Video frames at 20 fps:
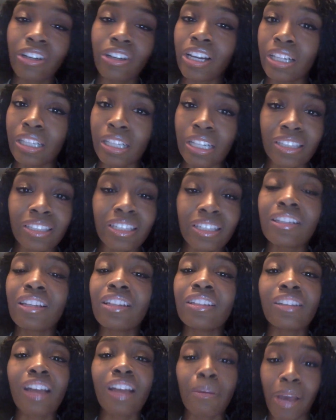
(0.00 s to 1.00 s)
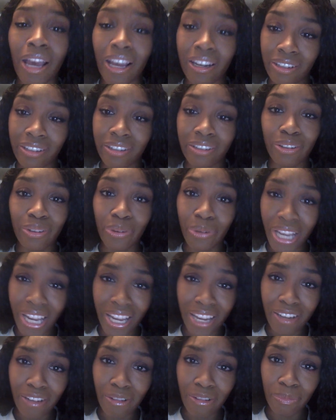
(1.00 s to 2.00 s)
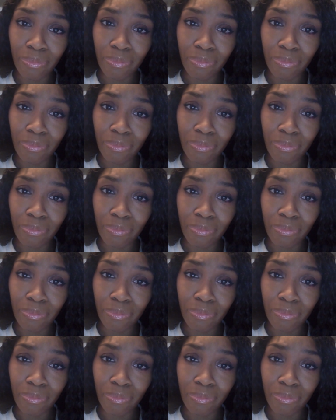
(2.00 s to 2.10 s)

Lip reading: are aliens. It does not matter. Okay?